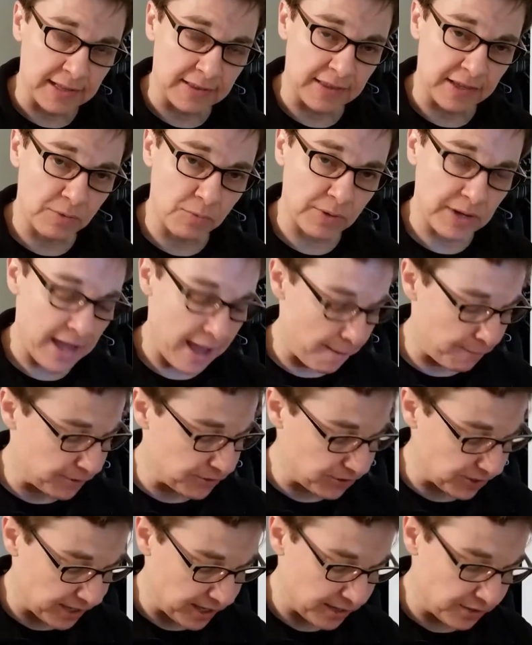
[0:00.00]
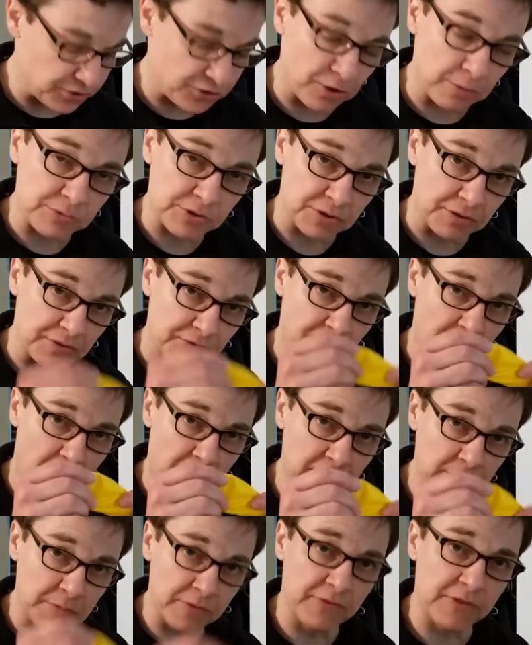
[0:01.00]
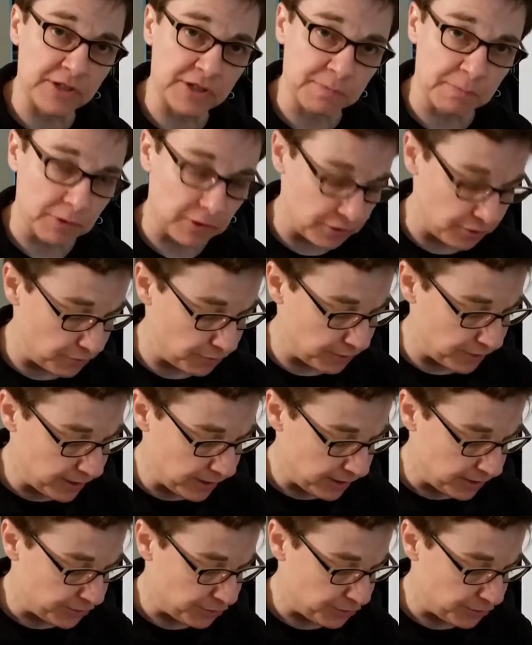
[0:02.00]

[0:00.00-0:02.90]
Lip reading: And think what happens again in terms of the volume of this balloon,